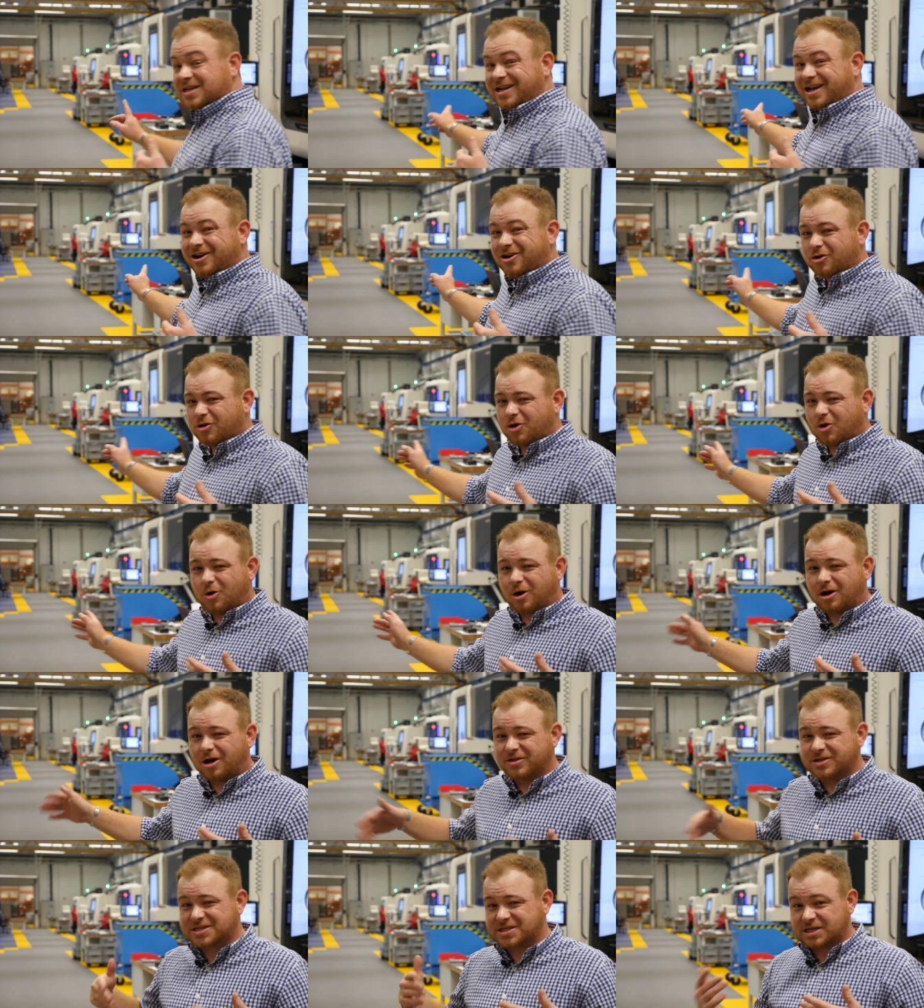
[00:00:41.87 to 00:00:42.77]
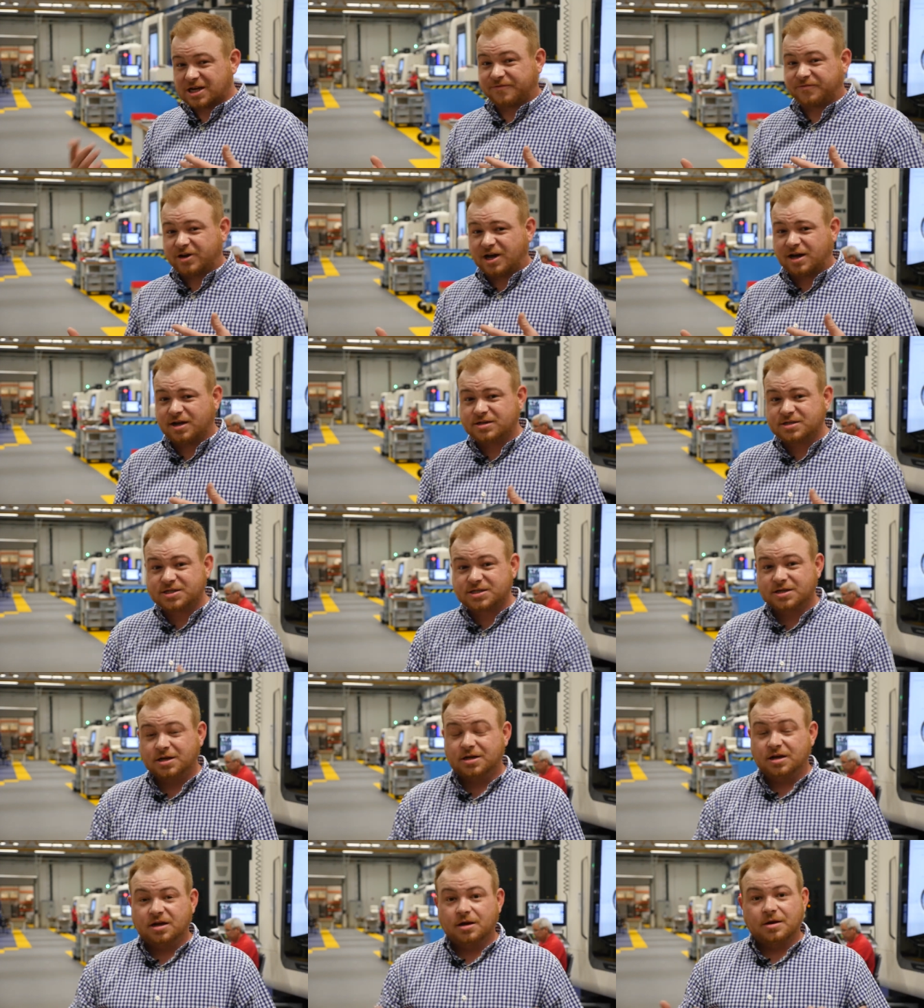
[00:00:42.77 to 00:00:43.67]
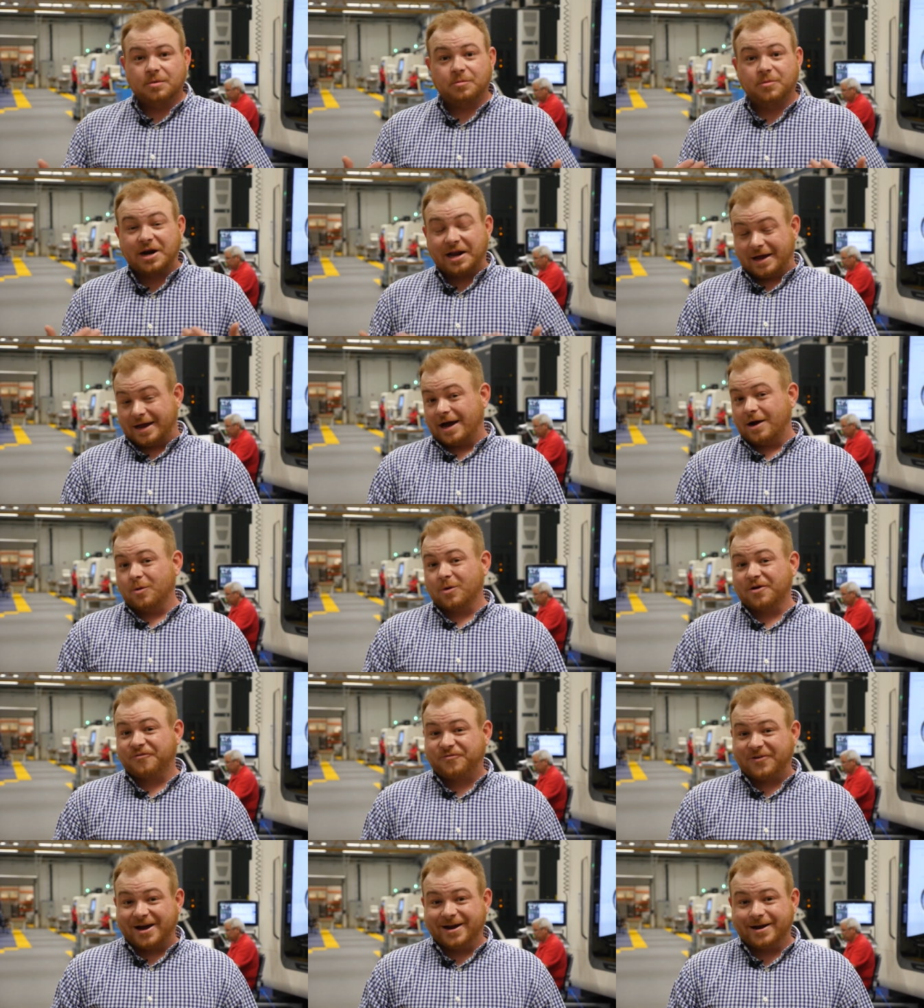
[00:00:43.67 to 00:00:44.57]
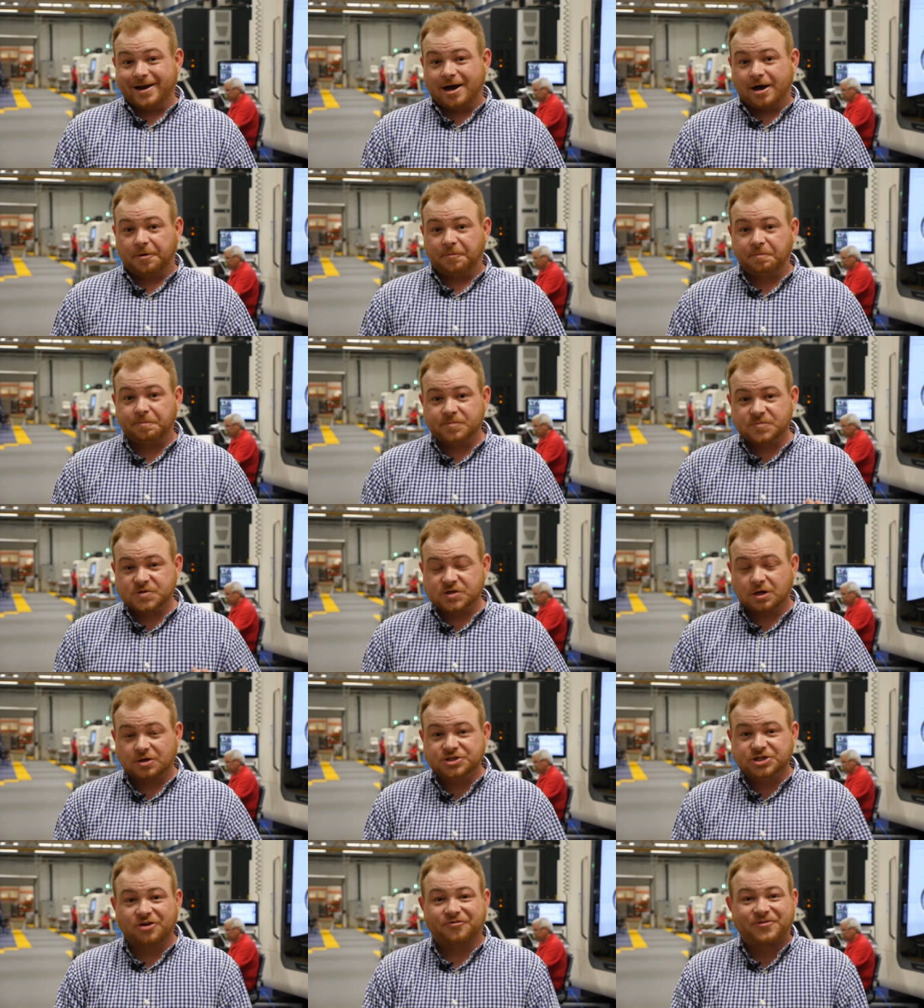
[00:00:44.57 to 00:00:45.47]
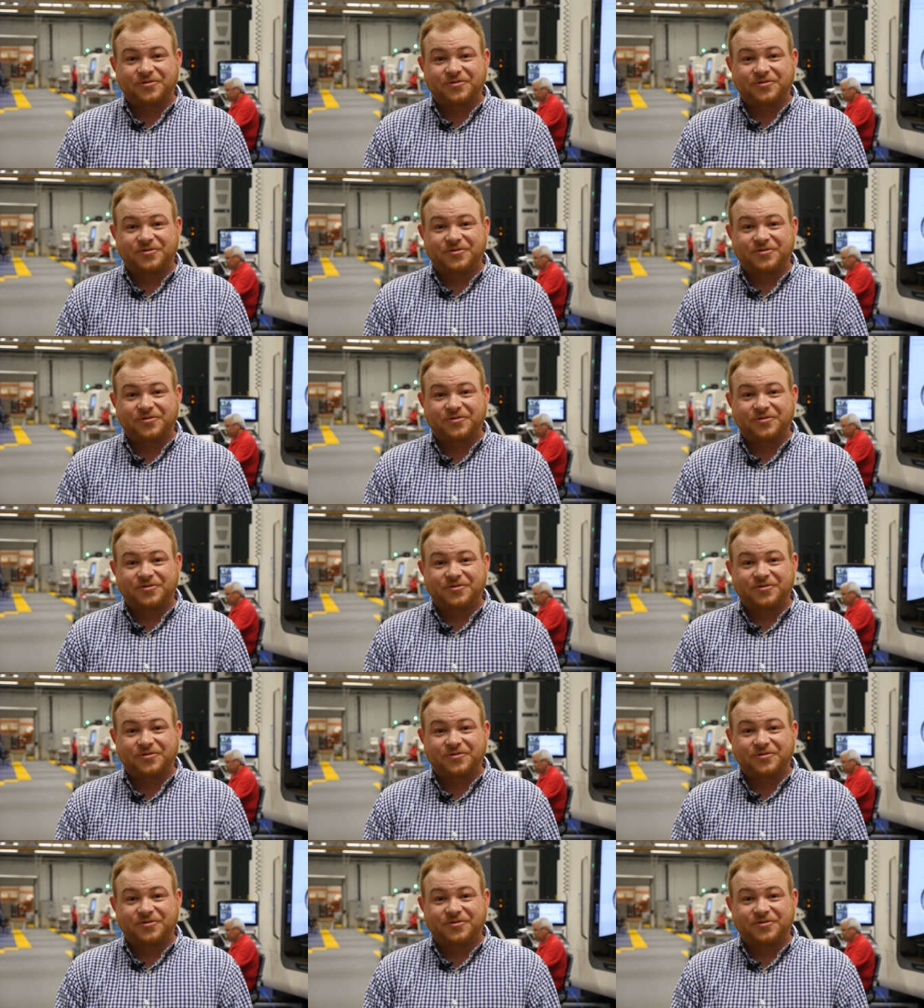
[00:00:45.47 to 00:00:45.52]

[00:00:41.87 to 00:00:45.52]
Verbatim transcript: and I don't know what all this stuff does, but I want to find out. So let's go